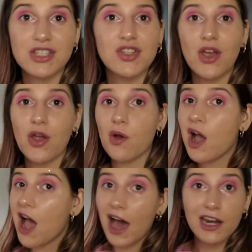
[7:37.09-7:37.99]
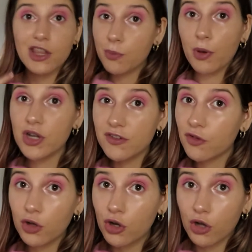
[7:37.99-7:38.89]
So another point
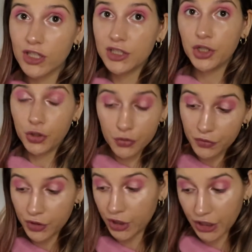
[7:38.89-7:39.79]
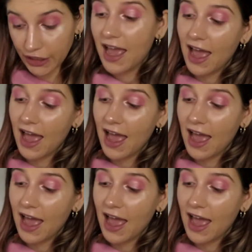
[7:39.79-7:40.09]
for Colleen Hoover.